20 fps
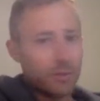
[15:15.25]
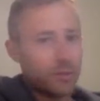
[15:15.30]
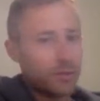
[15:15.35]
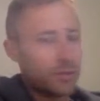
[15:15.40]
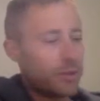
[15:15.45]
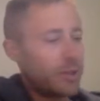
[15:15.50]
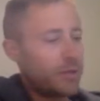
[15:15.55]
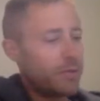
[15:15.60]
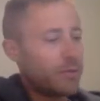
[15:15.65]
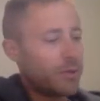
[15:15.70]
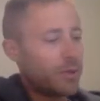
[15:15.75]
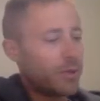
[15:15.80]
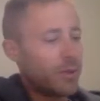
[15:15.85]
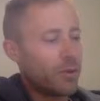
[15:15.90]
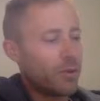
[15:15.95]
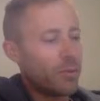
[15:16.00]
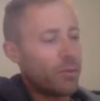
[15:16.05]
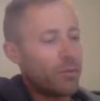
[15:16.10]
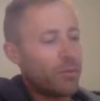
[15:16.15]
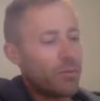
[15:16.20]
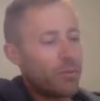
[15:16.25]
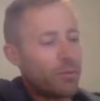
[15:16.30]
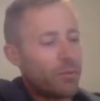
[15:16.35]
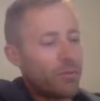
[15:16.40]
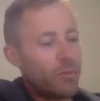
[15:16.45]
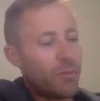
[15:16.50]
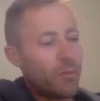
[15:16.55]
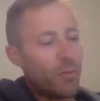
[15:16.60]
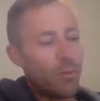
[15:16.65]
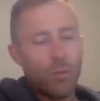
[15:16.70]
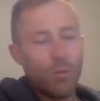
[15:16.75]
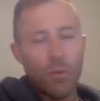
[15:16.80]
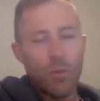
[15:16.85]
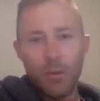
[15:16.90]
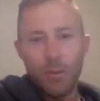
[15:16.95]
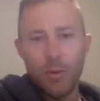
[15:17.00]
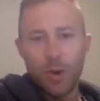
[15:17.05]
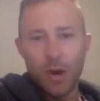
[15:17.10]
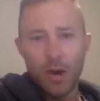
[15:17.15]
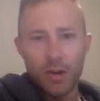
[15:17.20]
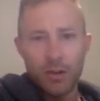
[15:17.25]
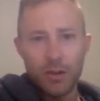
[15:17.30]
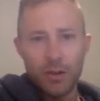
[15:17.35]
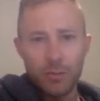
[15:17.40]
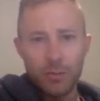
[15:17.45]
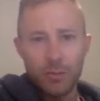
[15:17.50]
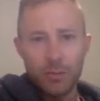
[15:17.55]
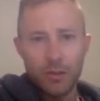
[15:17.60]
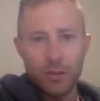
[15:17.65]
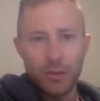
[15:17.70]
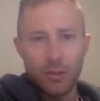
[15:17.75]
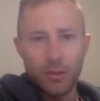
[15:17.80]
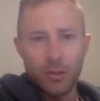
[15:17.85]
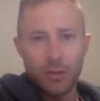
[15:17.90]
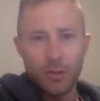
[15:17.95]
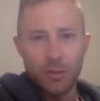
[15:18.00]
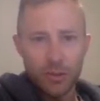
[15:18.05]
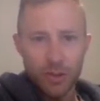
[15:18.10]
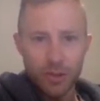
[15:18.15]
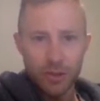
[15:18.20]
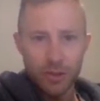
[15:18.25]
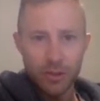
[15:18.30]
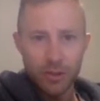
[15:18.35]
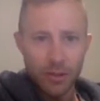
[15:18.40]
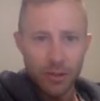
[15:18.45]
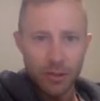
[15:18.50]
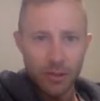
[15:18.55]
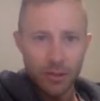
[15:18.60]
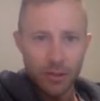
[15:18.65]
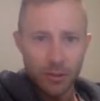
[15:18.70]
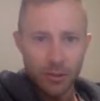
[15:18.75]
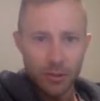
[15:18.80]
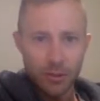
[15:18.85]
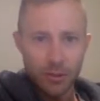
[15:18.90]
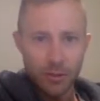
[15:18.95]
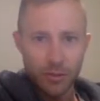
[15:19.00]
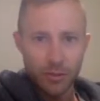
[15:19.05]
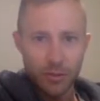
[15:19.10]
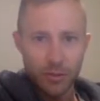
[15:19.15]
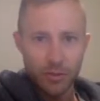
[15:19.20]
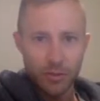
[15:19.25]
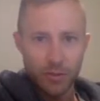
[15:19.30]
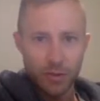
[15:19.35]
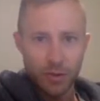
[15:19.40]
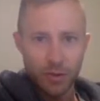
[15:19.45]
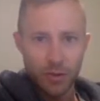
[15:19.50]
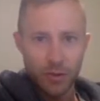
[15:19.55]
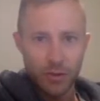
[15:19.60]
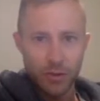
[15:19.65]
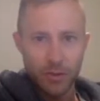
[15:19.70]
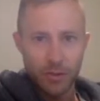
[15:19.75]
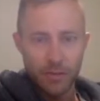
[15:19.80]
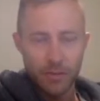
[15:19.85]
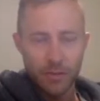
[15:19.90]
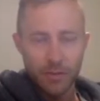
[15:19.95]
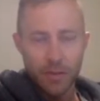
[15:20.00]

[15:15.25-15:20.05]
So even though one block is moving horizontally and the other one is moving vertically,